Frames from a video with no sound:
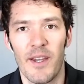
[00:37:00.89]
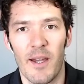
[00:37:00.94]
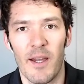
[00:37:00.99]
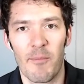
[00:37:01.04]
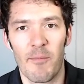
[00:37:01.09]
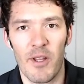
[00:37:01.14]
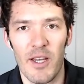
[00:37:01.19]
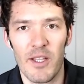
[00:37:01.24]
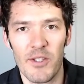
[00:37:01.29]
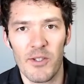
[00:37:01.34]
I'm
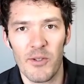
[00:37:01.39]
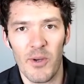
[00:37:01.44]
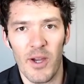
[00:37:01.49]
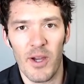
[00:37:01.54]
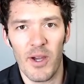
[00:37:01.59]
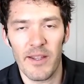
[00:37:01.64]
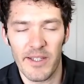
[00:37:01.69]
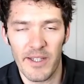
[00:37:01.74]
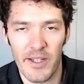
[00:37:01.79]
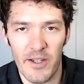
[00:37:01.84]
glad you
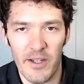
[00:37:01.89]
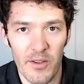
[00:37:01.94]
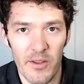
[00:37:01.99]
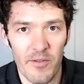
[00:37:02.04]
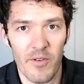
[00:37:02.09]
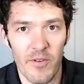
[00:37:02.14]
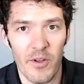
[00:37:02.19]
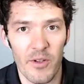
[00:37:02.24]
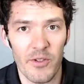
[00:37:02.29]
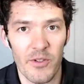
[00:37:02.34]
highlighted on the
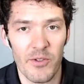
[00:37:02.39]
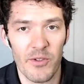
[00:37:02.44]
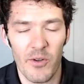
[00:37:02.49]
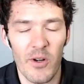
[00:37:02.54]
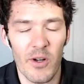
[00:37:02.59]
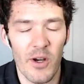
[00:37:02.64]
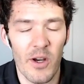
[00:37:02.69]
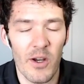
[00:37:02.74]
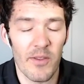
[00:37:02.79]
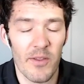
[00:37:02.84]
furniture
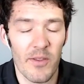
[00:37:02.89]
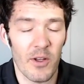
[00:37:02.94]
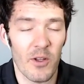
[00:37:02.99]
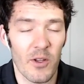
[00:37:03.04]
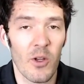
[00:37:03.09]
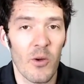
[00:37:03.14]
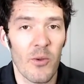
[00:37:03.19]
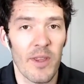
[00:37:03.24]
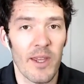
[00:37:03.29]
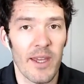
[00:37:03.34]
or the
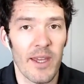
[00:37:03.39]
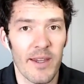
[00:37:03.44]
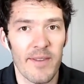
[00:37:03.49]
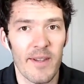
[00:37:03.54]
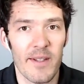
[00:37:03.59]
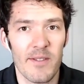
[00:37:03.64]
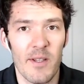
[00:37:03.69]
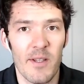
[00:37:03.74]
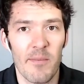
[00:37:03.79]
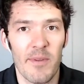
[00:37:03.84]
clothing.
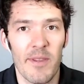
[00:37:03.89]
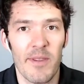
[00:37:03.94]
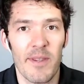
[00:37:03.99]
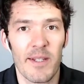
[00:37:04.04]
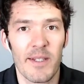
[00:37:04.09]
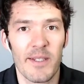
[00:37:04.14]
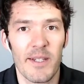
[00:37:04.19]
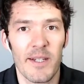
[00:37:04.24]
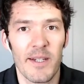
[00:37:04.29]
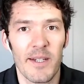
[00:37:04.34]
That's something
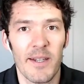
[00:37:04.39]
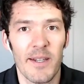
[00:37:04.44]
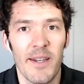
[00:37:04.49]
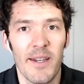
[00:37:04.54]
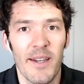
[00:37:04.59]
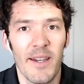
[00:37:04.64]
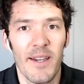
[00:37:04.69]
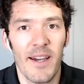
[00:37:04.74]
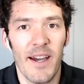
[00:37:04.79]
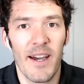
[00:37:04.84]
that
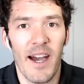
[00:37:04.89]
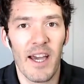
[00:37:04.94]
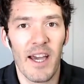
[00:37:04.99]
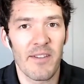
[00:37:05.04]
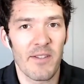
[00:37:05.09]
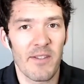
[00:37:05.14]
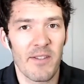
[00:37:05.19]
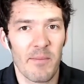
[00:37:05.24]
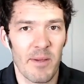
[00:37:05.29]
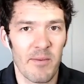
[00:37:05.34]
I
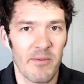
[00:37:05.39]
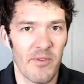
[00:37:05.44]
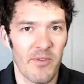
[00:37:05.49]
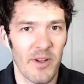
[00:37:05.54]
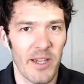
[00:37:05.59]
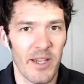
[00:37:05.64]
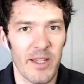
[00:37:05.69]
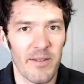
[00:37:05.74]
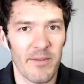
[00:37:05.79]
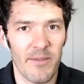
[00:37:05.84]
sometimes
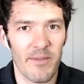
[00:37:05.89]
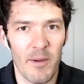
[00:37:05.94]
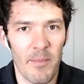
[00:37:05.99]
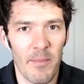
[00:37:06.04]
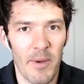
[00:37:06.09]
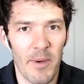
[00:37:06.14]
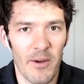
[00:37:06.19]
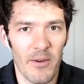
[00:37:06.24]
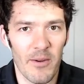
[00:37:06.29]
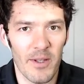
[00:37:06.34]
forget
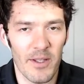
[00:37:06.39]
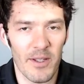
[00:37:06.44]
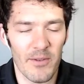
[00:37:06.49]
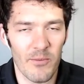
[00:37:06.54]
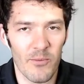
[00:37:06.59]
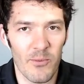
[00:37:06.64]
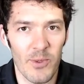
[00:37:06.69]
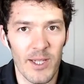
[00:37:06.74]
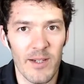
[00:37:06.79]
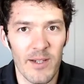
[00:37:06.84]
about.
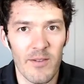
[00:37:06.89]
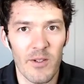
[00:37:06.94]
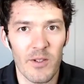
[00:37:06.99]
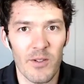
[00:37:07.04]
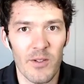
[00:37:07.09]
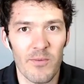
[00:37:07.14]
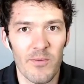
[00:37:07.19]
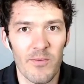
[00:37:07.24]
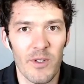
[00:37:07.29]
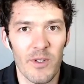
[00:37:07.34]
And we have a
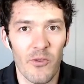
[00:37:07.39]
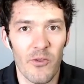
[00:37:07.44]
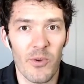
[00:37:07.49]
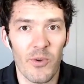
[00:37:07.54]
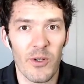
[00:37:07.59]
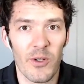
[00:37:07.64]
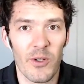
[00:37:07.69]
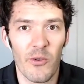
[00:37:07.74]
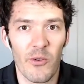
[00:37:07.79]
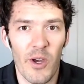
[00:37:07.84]

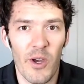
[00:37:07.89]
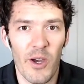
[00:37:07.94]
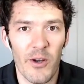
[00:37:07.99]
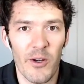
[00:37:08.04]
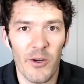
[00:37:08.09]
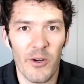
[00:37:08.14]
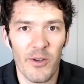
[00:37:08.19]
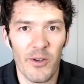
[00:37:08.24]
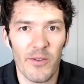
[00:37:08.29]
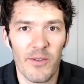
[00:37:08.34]
3-year-old
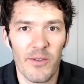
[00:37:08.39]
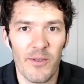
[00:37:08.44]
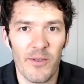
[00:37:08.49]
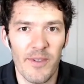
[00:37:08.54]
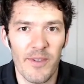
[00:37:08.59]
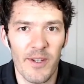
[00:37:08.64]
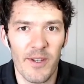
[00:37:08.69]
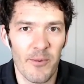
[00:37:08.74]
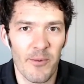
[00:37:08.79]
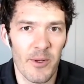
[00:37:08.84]
daughter, and
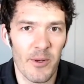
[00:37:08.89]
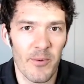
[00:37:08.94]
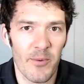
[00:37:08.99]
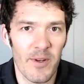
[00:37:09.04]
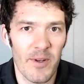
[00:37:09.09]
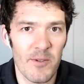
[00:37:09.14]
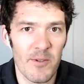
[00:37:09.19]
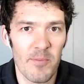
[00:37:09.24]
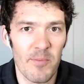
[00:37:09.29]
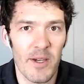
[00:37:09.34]
we don't want
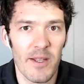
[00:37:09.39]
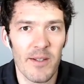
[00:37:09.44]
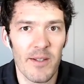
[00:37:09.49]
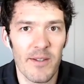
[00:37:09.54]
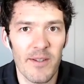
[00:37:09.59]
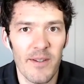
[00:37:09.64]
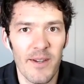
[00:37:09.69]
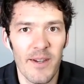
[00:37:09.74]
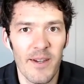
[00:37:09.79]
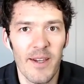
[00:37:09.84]
to
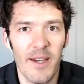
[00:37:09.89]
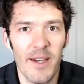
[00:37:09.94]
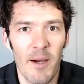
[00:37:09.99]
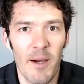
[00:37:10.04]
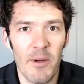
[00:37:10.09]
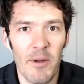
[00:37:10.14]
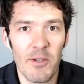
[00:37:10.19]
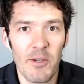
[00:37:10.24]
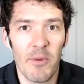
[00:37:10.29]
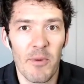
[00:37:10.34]
spend a
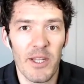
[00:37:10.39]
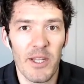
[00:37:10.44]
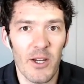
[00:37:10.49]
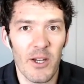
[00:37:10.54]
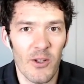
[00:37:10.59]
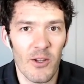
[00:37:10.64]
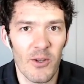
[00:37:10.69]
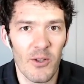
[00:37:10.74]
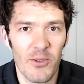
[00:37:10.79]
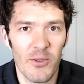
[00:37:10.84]
bunch of money on
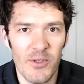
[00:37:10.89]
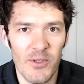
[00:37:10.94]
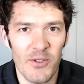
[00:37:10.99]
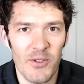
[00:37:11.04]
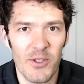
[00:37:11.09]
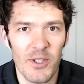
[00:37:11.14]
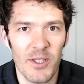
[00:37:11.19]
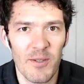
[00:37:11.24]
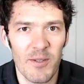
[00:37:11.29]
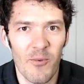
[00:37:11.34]
clothes because
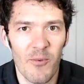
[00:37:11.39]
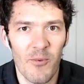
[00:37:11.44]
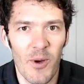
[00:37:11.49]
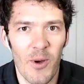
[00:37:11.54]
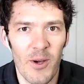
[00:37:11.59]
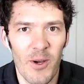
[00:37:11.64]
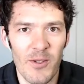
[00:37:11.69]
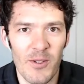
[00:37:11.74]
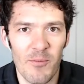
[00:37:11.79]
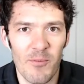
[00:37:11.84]
she
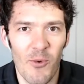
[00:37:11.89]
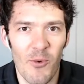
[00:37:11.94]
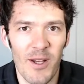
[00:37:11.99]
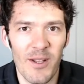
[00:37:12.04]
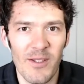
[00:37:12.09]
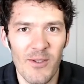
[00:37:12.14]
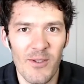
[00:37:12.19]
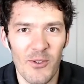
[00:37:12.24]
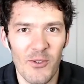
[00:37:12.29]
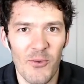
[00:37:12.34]
wears them
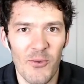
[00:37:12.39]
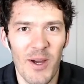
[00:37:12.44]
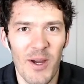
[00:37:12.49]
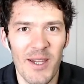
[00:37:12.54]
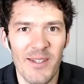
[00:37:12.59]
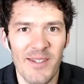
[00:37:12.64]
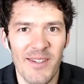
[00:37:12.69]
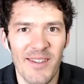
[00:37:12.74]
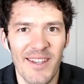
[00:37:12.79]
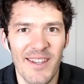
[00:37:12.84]
once or
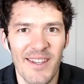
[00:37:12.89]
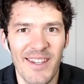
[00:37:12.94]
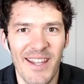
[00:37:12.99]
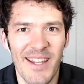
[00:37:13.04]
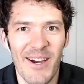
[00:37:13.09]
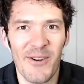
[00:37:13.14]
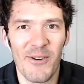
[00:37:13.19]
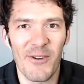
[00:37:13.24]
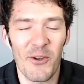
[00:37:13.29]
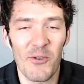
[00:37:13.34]
twice and then
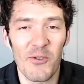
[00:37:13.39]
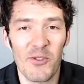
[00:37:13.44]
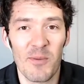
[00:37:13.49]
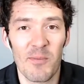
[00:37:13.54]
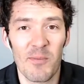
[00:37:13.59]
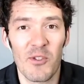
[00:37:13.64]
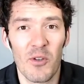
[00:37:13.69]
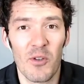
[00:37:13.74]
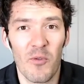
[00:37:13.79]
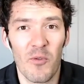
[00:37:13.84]
outgrows them
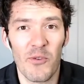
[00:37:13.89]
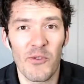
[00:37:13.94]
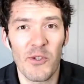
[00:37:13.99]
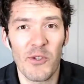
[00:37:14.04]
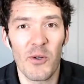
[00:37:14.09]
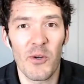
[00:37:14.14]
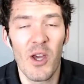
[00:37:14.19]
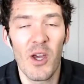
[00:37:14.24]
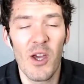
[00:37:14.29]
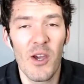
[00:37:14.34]
and so forth.
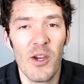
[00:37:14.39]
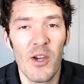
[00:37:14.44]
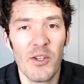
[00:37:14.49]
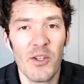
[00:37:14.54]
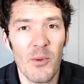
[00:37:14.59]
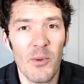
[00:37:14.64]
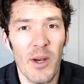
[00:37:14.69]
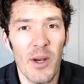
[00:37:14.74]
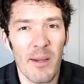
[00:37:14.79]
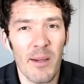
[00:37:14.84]
So do
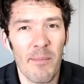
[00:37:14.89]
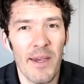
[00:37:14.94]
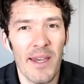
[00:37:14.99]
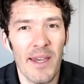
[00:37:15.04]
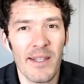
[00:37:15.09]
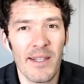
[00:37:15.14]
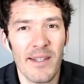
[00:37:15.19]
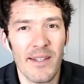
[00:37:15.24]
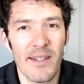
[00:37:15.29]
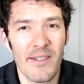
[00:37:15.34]
you
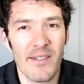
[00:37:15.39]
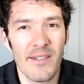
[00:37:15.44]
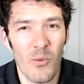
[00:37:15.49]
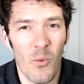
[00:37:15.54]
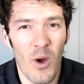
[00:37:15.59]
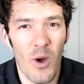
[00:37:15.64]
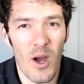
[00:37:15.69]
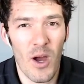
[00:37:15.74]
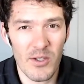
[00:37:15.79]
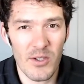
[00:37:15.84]
recommend to
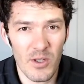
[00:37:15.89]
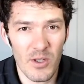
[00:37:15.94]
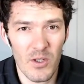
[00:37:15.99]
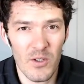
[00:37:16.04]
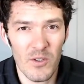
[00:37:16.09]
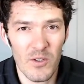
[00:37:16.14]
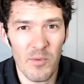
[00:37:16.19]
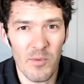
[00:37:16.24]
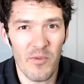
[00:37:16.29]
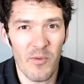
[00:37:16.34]
wash
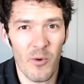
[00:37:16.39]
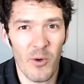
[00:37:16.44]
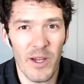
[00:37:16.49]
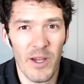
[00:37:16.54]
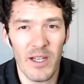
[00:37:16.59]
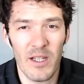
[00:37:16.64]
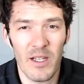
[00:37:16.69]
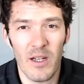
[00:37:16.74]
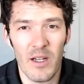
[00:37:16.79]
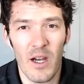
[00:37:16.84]
clothes
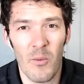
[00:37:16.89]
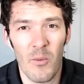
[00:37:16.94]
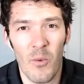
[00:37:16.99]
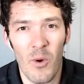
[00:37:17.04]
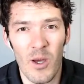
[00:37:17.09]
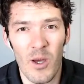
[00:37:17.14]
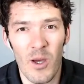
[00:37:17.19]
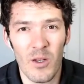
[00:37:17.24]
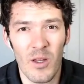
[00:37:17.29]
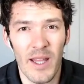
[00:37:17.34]
beforehand in hot water?